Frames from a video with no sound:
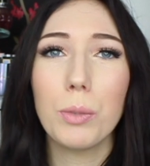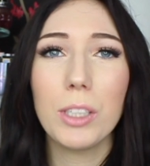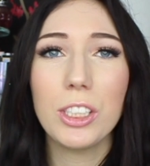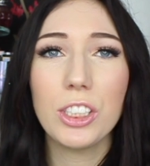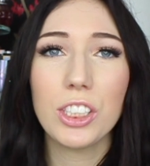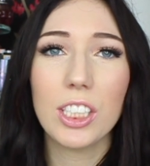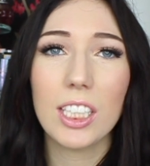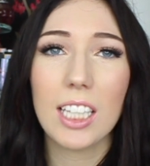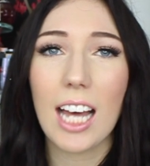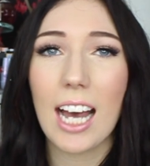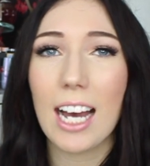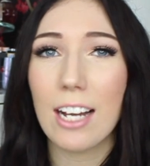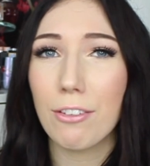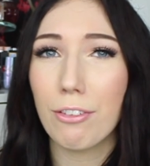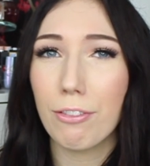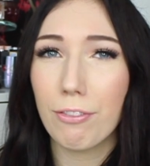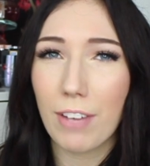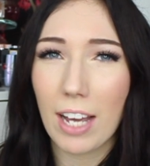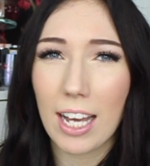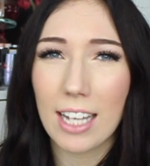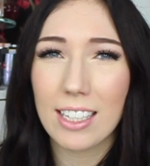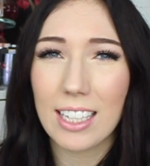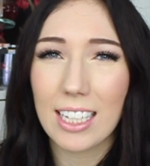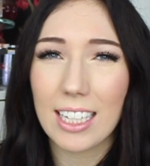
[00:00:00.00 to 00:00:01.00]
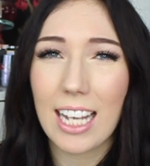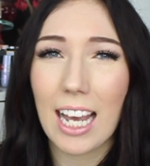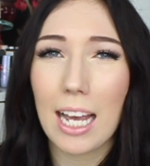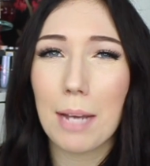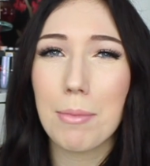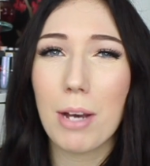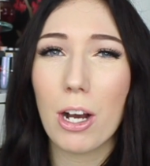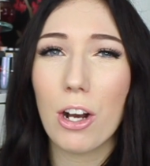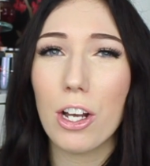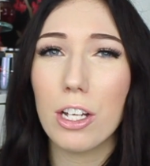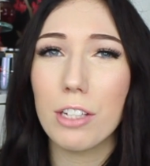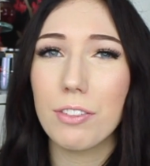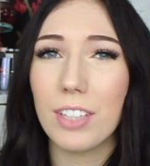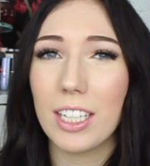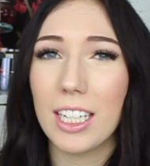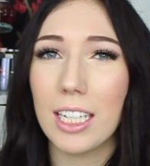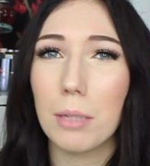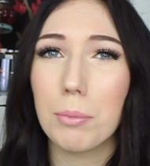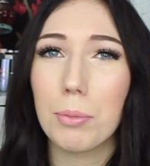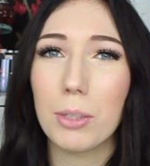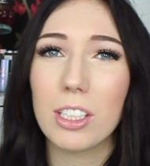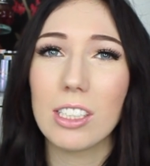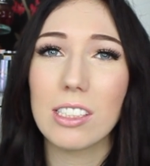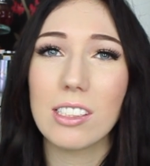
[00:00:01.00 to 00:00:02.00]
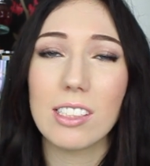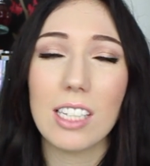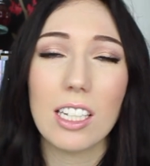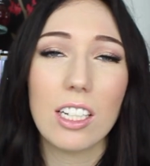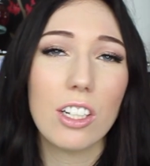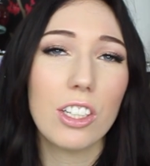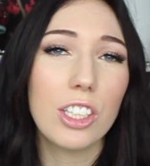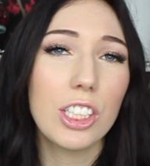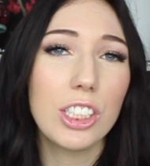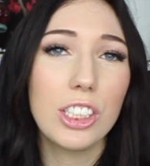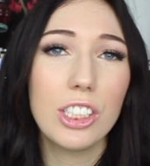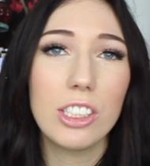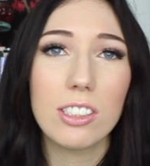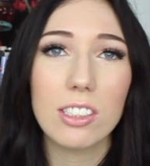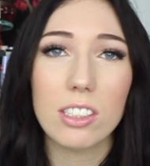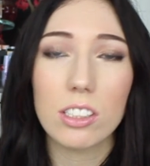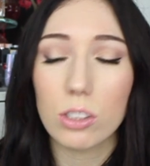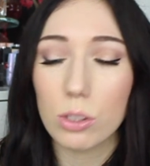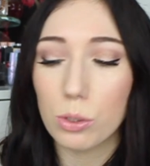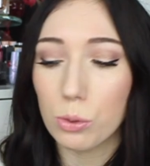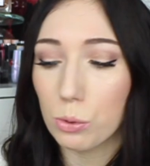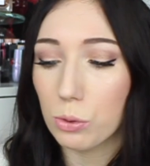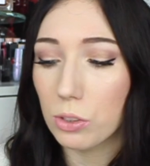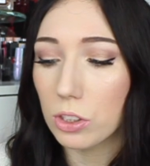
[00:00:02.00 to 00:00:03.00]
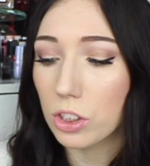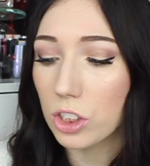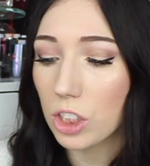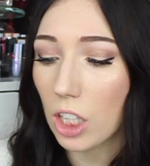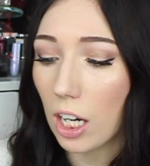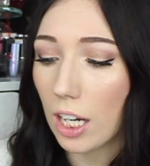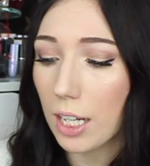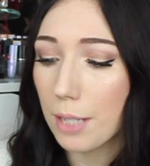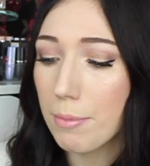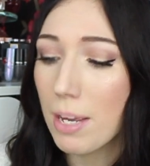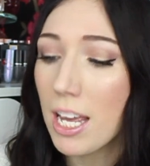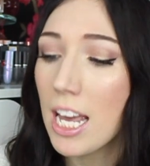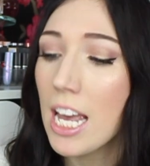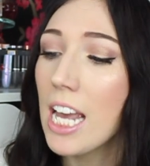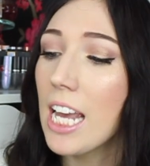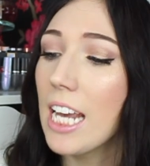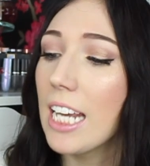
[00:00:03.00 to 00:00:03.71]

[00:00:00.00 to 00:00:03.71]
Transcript: wish that they had fair that came out over here, because then I can use this all the time.